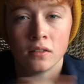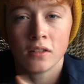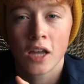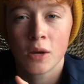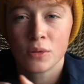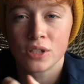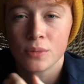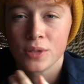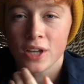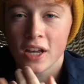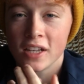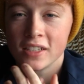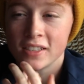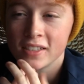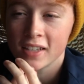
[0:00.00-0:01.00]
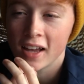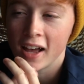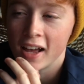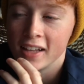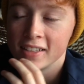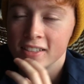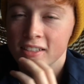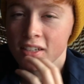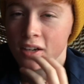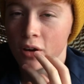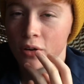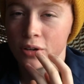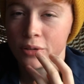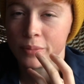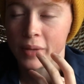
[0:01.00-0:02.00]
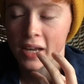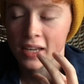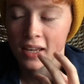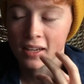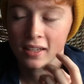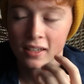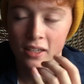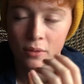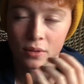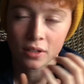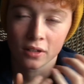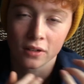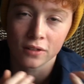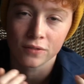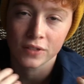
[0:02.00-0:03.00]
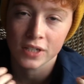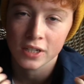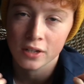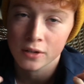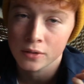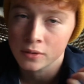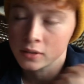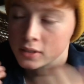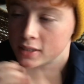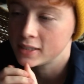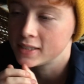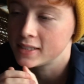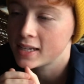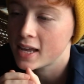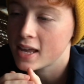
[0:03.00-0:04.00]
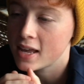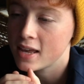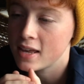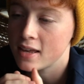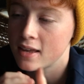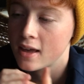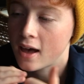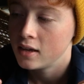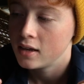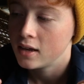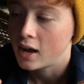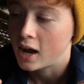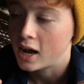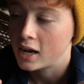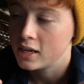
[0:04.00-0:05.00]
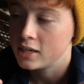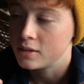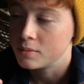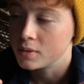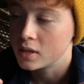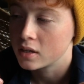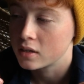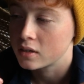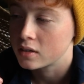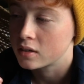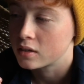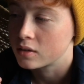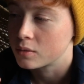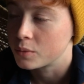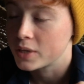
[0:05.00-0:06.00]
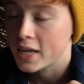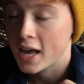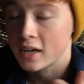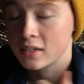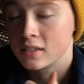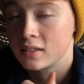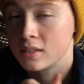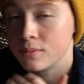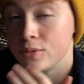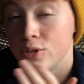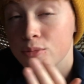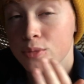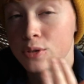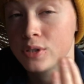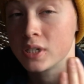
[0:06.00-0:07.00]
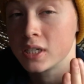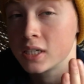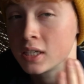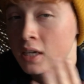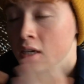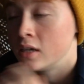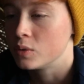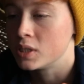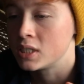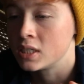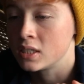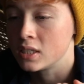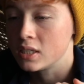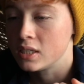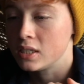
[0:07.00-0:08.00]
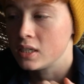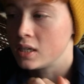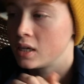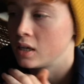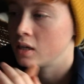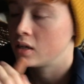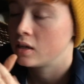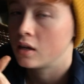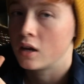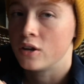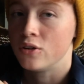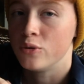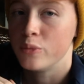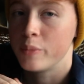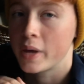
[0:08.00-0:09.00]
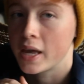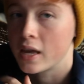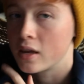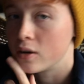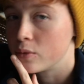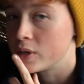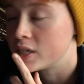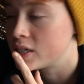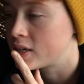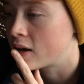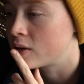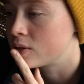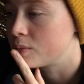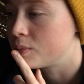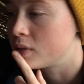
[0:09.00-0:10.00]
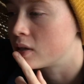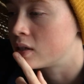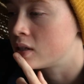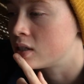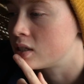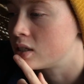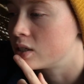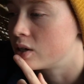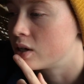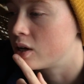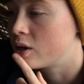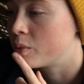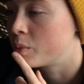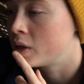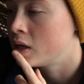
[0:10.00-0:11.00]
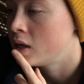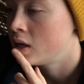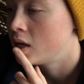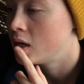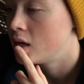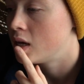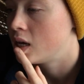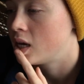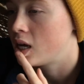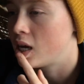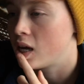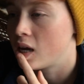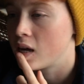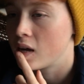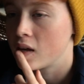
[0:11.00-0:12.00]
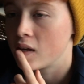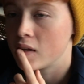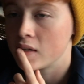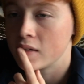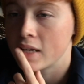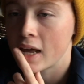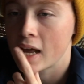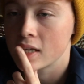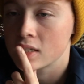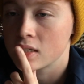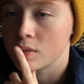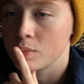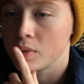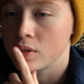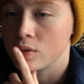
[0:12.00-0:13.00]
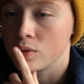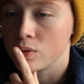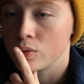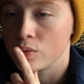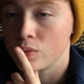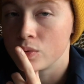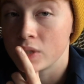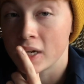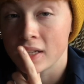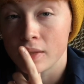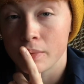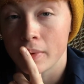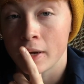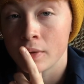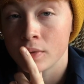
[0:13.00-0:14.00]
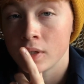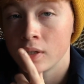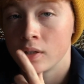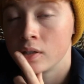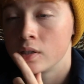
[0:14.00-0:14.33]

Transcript: Hey, what's up you guys? Uh, it's Dakota back at it again with another video. Today, I am gonna react to some new music. Recently, a new band reached out to me on Instagram and asked me to check them out.